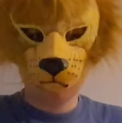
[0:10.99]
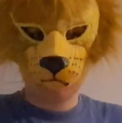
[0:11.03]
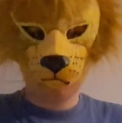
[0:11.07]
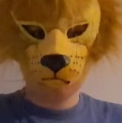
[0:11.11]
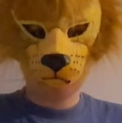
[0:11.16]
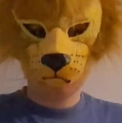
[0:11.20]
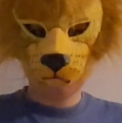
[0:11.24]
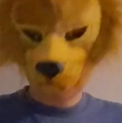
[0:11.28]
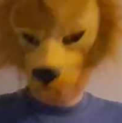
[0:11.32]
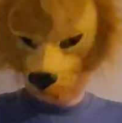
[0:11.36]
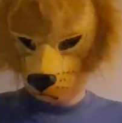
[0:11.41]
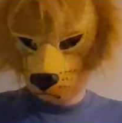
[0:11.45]

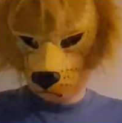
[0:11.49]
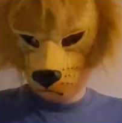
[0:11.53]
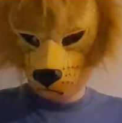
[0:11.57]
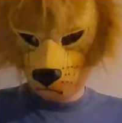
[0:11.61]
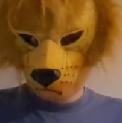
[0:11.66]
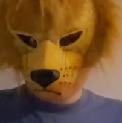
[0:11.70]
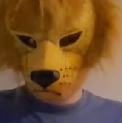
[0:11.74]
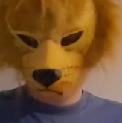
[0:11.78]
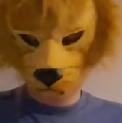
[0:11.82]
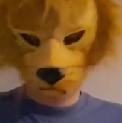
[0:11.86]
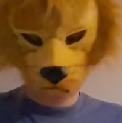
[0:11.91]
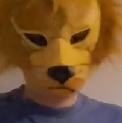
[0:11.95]
Today I'm going to be
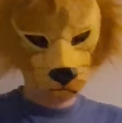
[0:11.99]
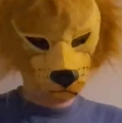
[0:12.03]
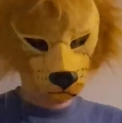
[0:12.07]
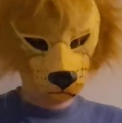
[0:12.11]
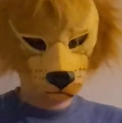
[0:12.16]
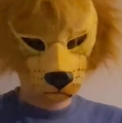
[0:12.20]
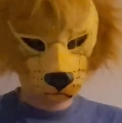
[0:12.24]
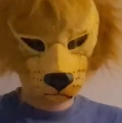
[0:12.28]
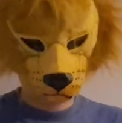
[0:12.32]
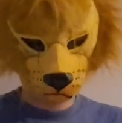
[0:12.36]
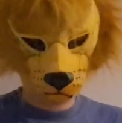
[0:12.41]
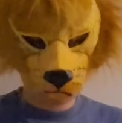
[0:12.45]
giving you my
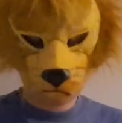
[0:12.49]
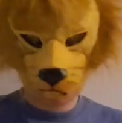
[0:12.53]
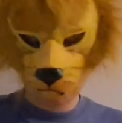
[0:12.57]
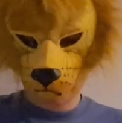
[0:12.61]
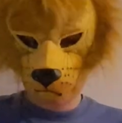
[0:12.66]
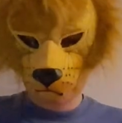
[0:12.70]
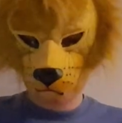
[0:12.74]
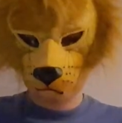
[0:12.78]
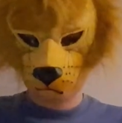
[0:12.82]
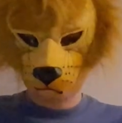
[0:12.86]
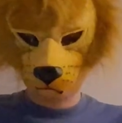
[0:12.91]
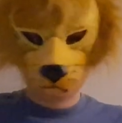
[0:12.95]
thoughts on it
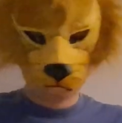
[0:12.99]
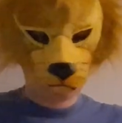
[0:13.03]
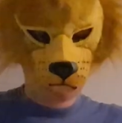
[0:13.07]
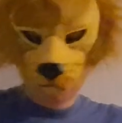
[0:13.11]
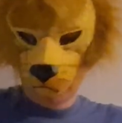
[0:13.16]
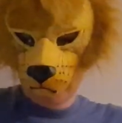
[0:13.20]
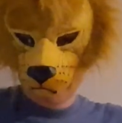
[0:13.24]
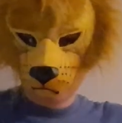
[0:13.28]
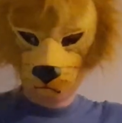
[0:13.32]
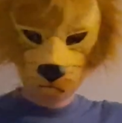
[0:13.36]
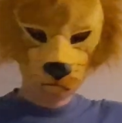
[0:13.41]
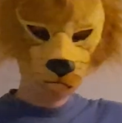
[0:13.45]
and
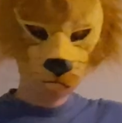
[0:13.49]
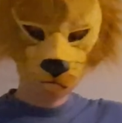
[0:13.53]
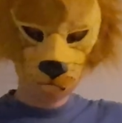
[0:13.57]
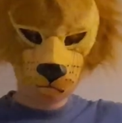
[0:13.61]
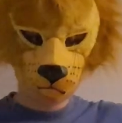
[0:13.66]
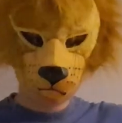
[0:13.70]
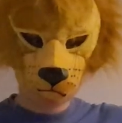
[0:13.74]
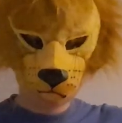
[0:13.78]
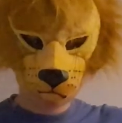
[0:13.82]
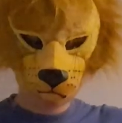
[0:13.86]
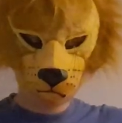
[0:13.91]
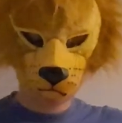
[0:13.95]
my movie
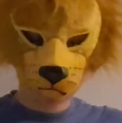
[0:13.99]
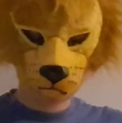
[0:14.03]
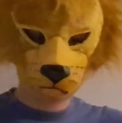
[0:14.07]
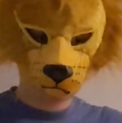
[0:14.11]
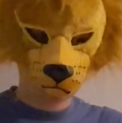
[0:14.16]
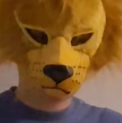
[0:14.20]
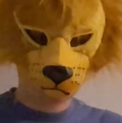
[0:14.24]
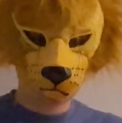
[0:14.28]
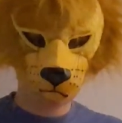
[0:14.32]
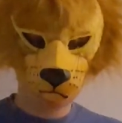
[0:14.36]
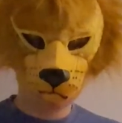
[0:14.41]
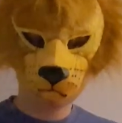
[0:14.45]
review
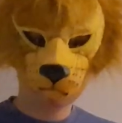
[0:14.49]
for